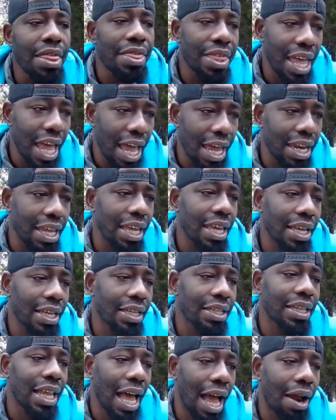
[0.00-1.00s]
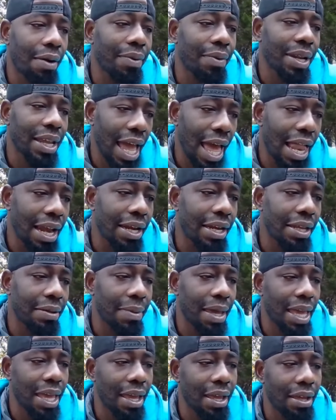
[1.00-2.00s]
that is our reality,
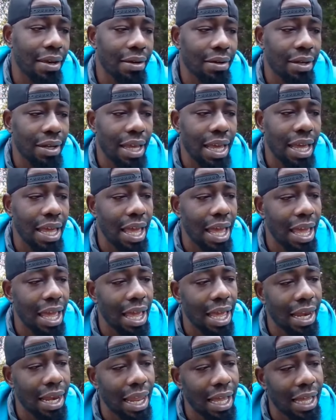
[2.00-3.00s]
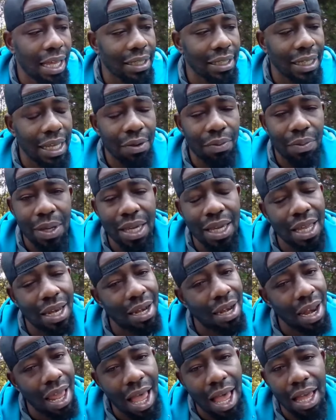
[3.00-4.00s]
man. And like I say, we
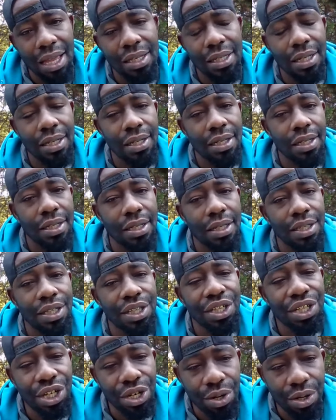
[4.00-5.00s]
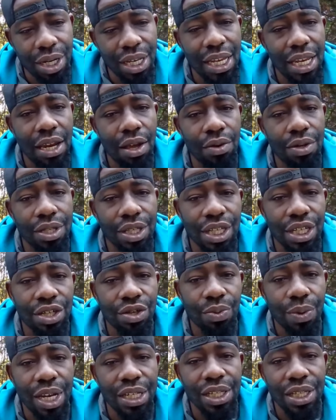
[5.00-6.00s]
cannot cheerlead on a
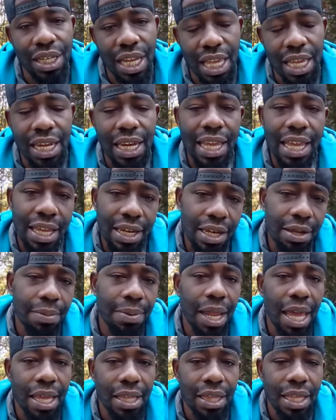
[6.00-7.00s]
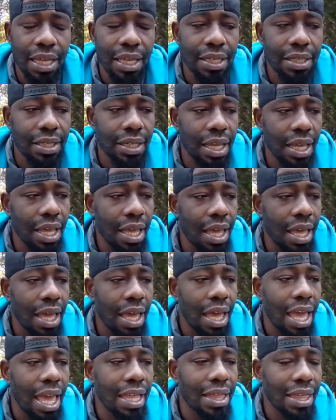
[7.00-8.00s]
situation that can end up like this
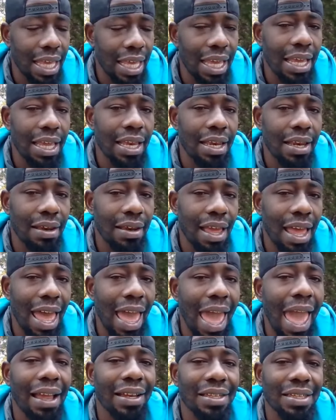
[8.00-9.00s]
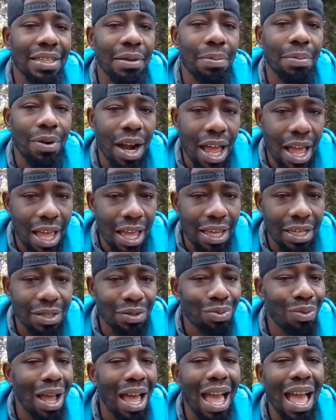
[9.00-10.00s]
and then act surprised.
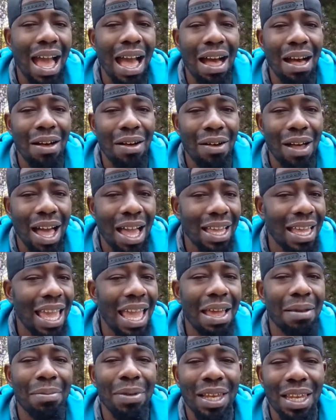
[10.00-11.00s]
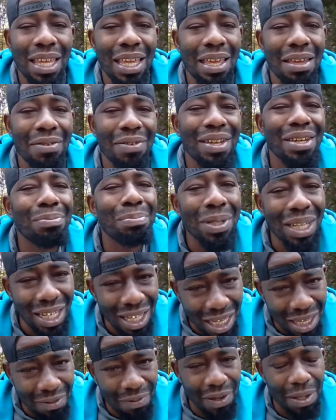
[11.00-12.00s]
Wow, I can't believe it.
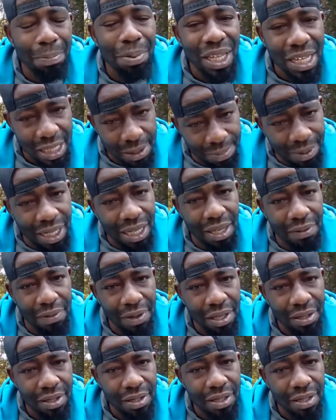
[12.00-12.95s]
Believe it. Please believe it